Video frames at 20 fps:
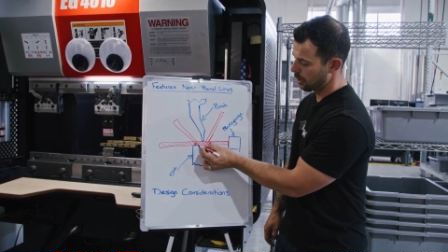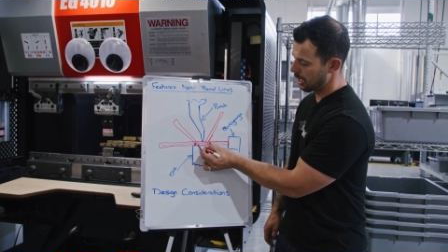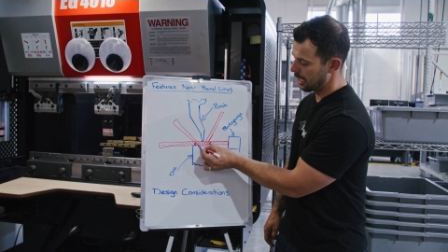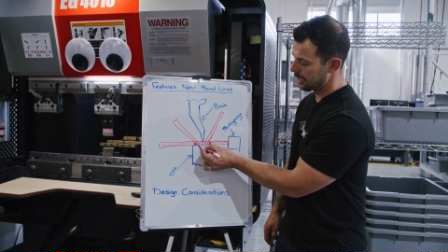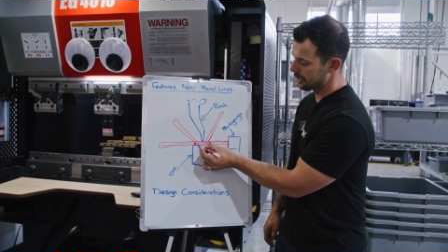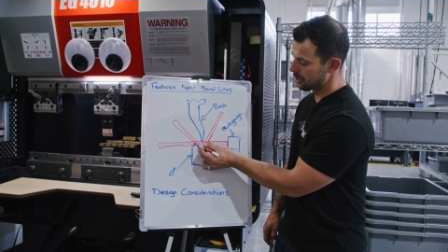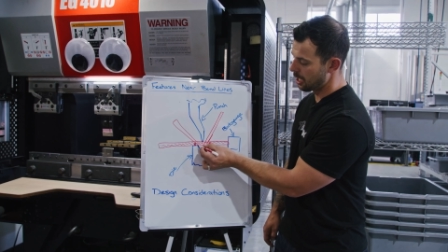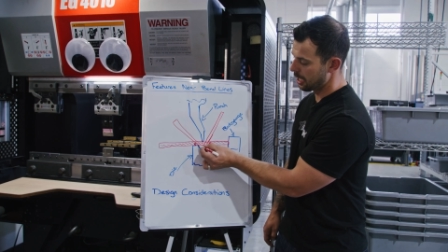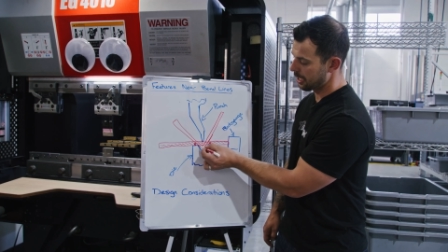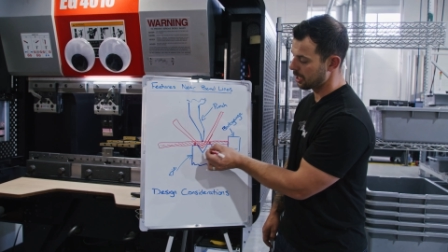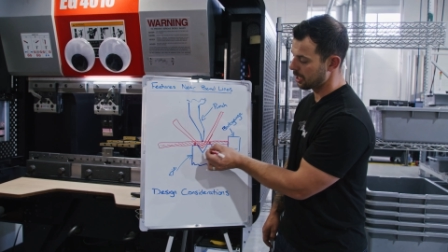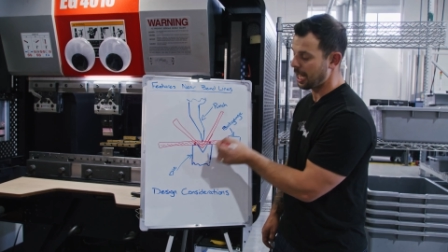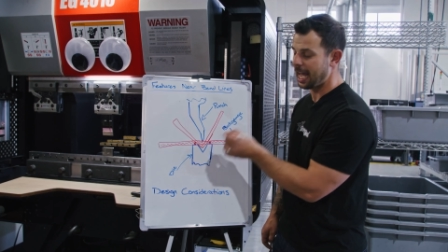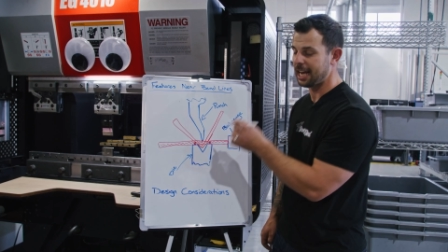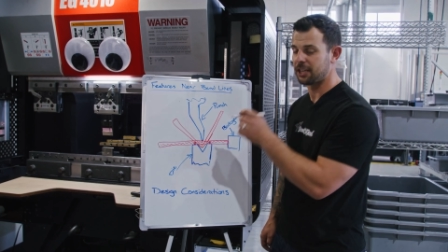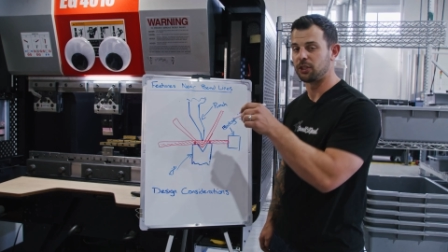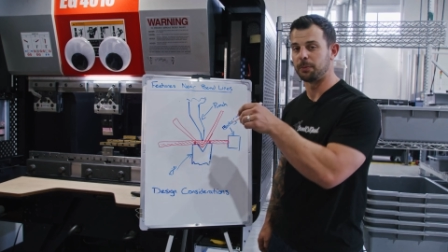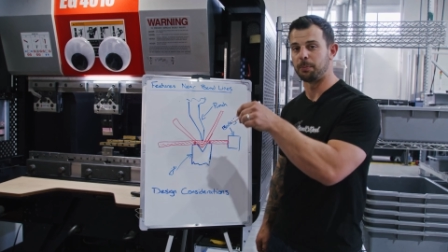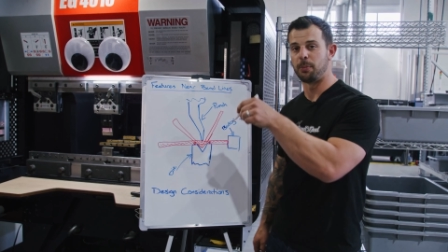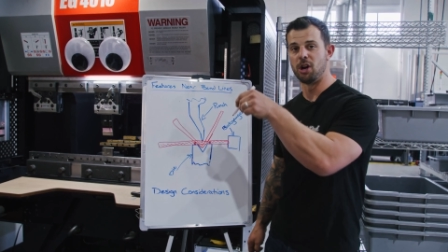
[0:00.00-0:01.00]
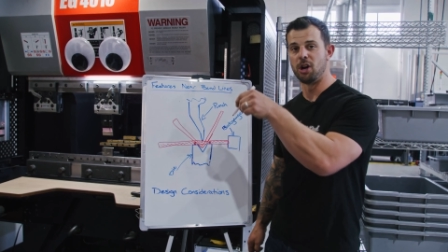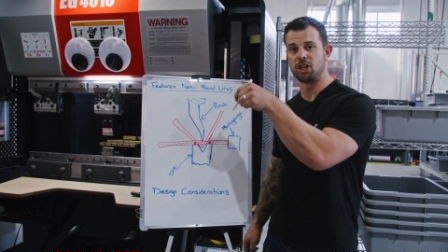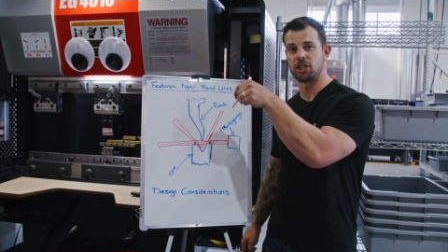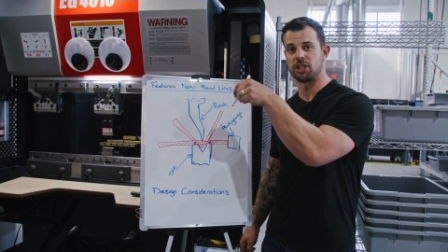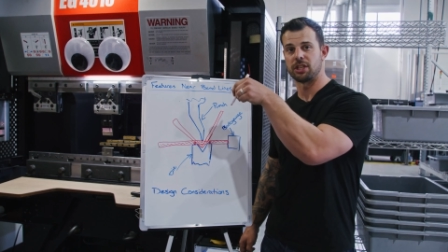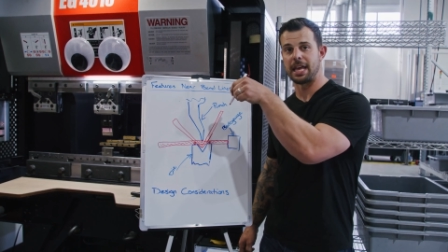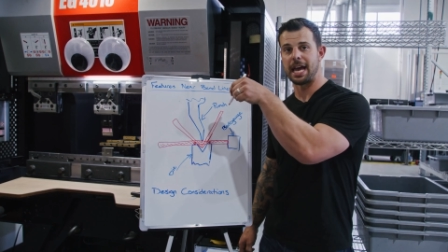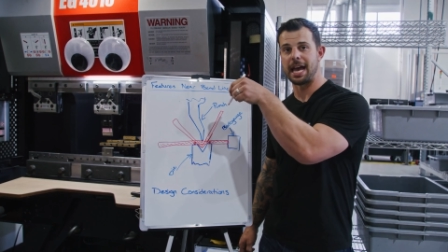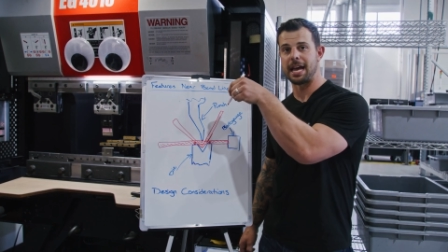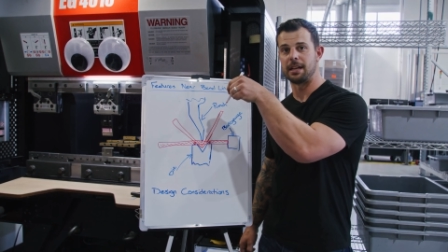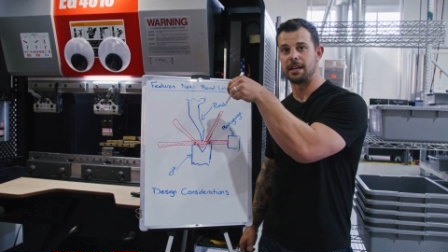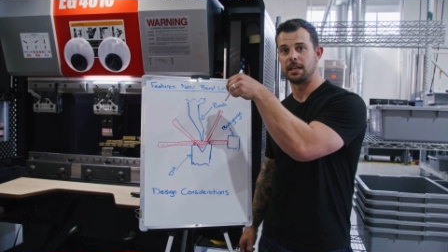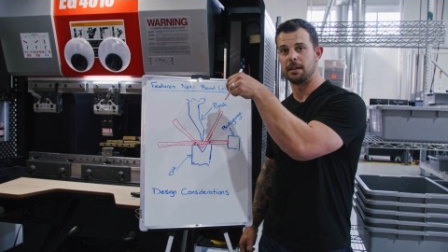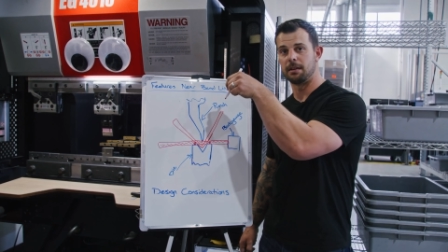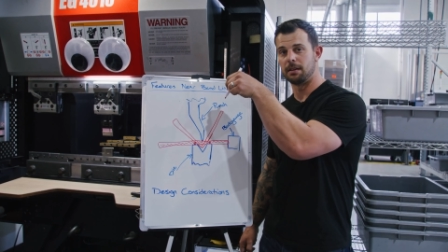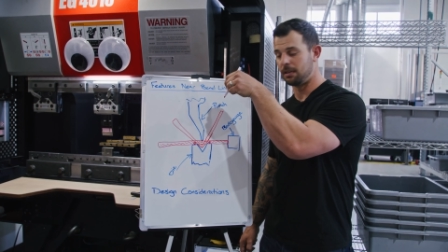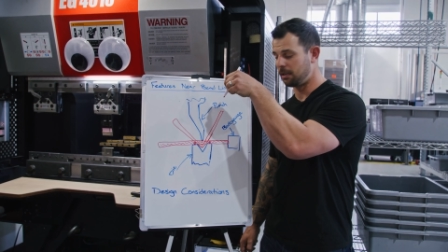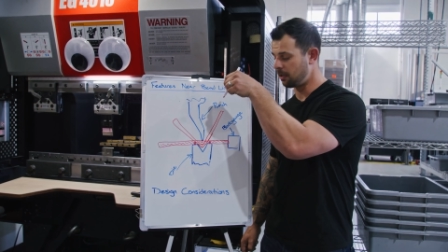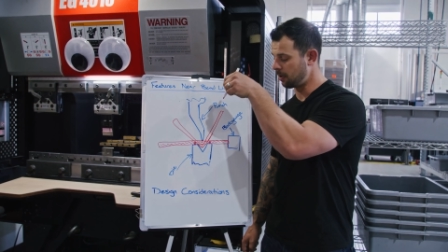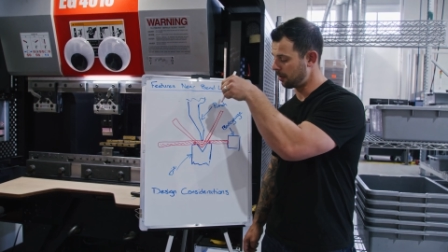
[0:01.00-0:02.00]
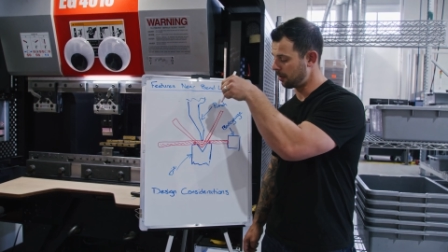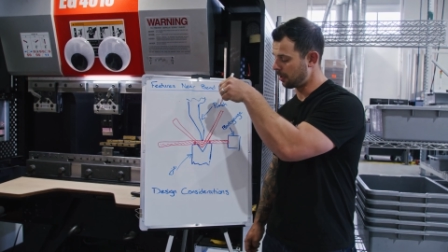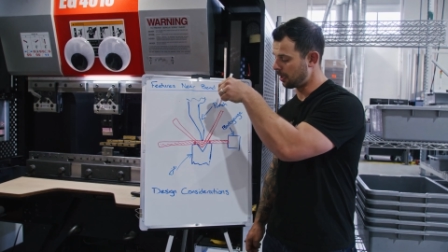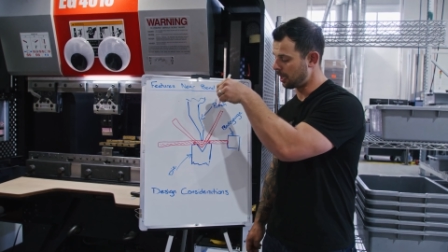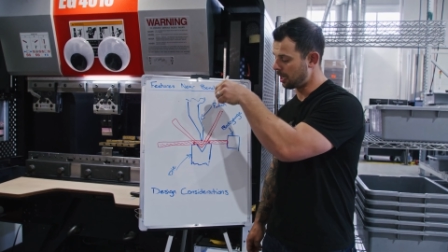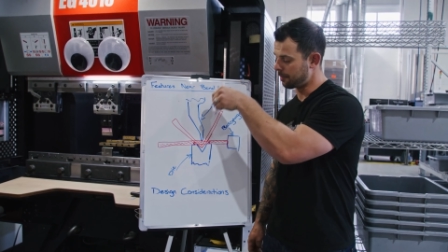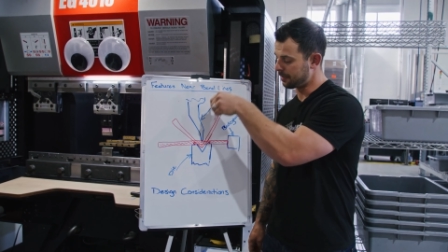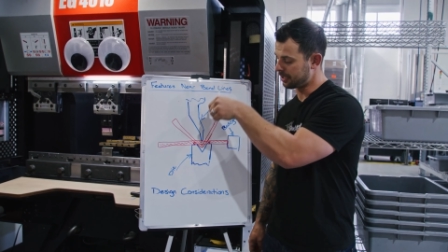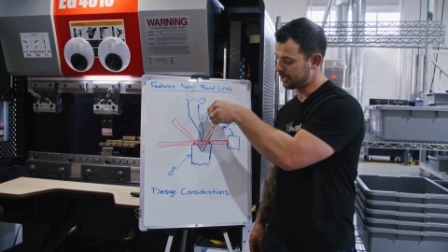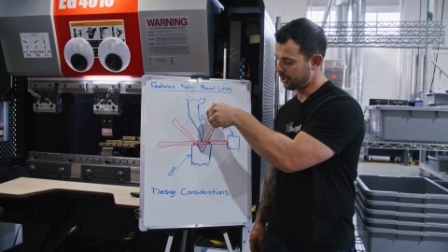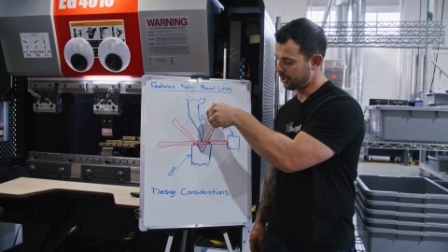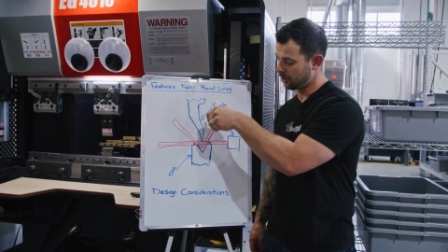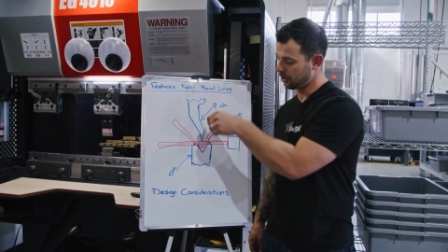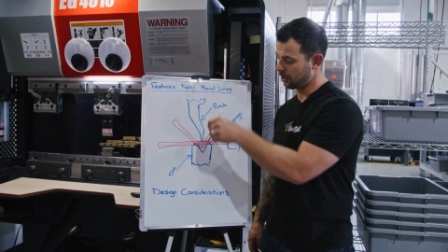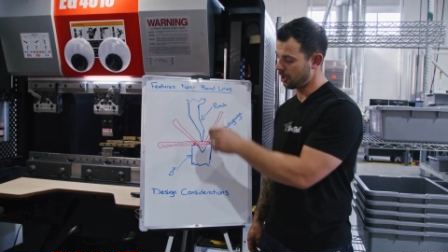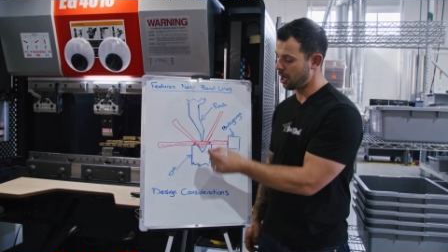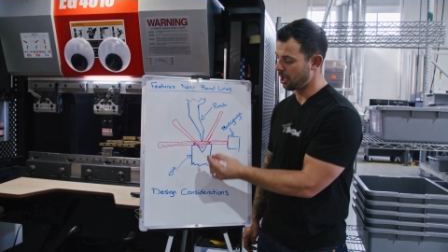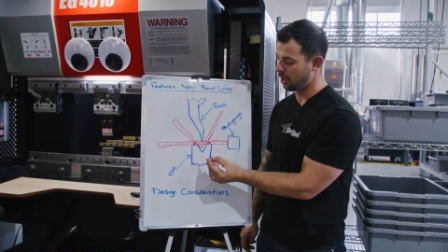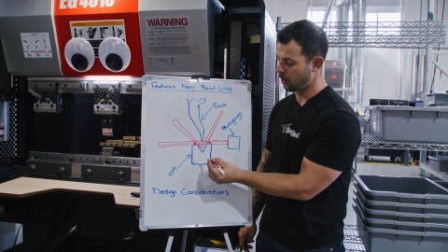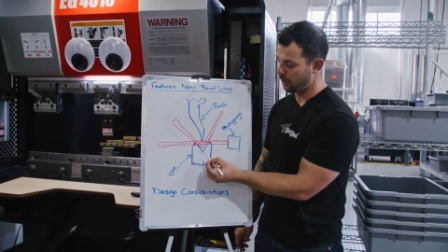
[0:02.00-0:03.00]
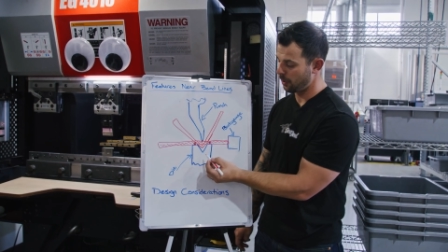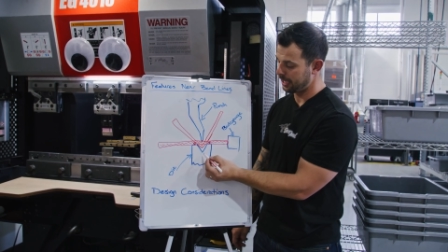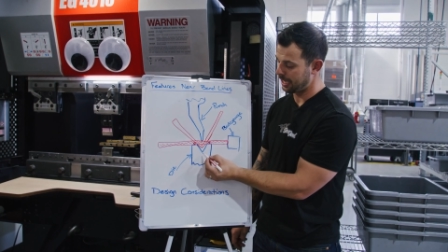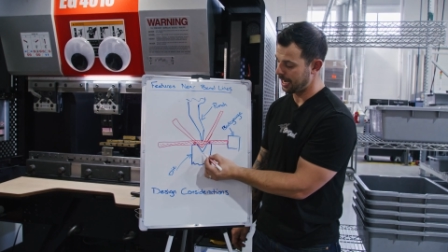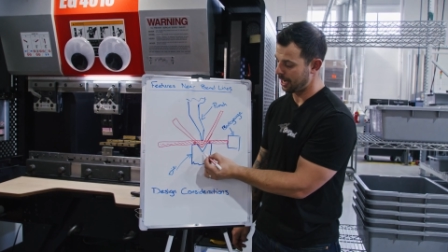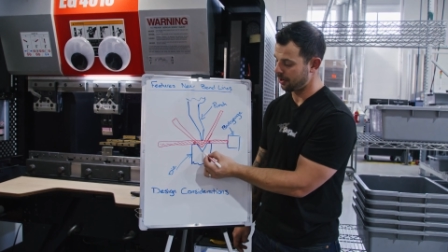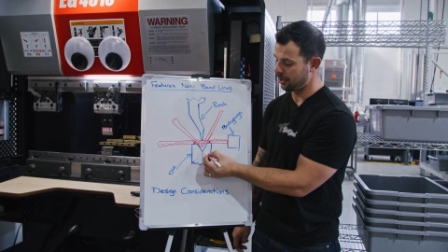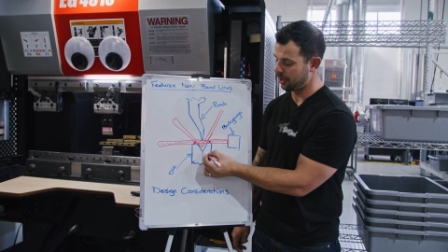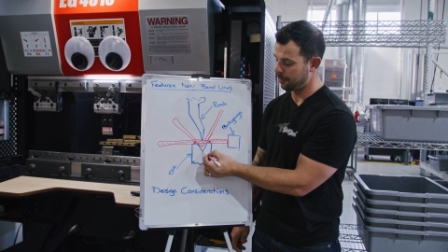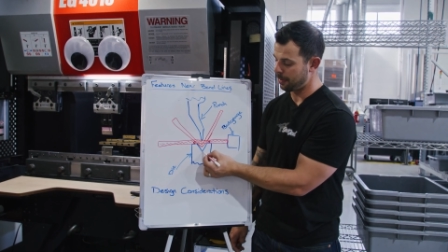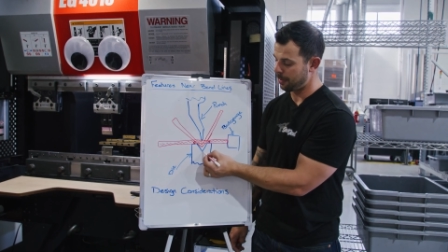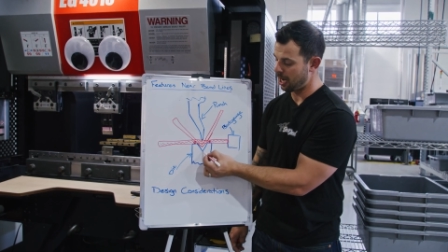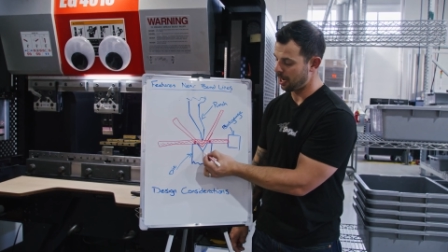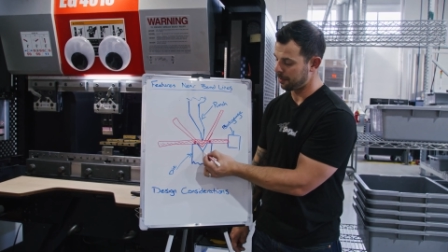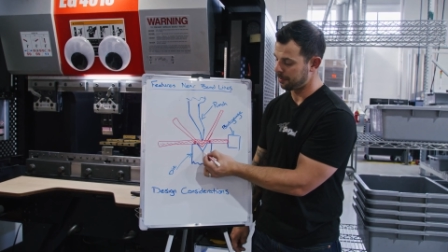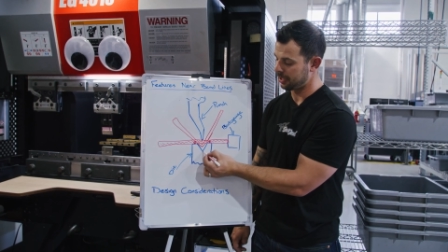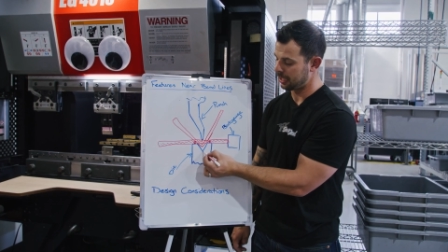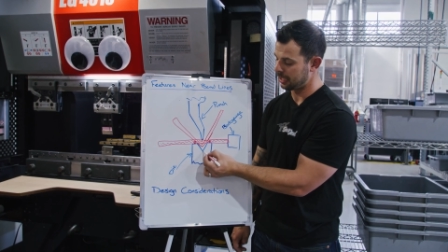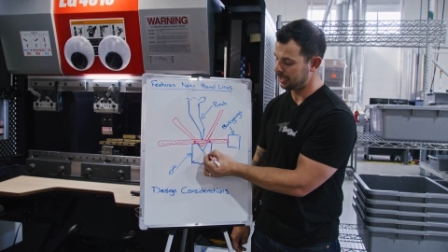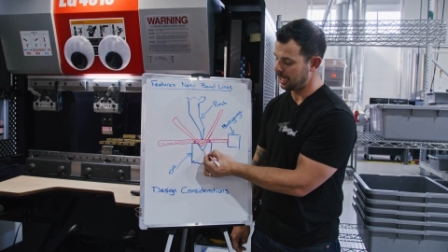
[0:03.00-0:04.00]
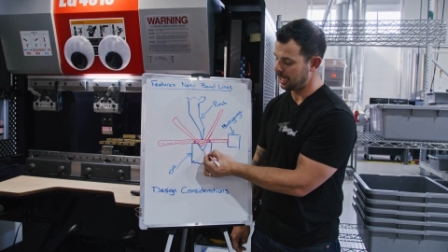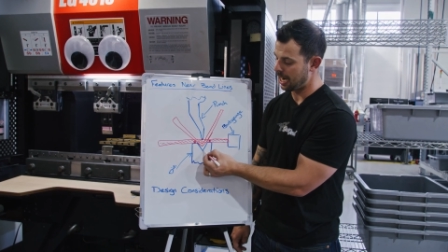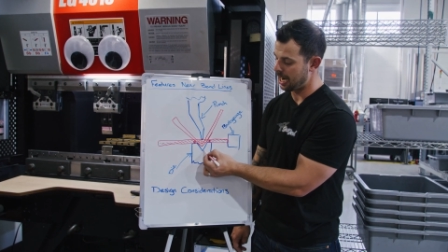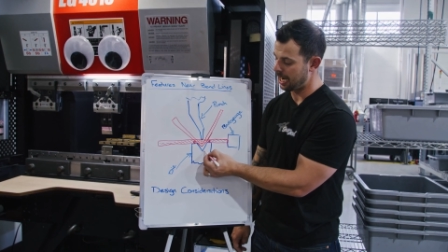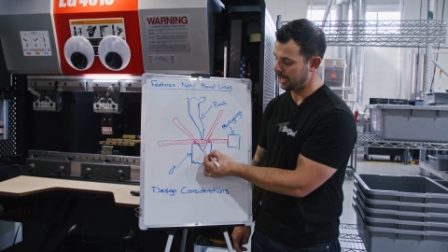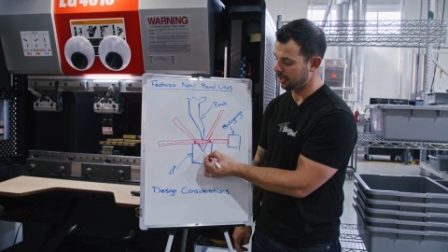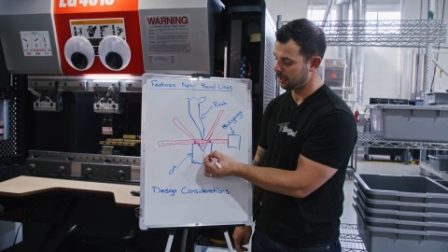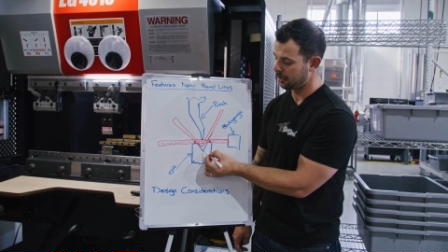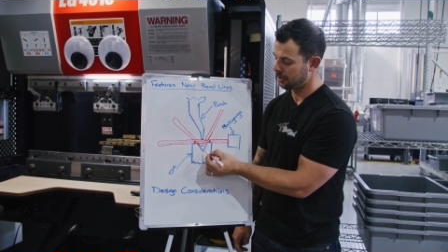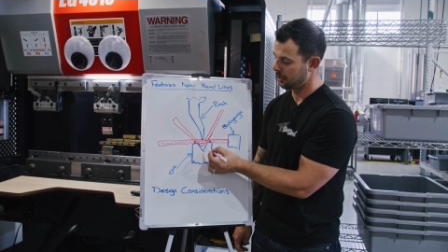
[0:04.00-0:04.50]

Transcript: it's not gonna actually push that Uh, material all the way down to the bottom of the die.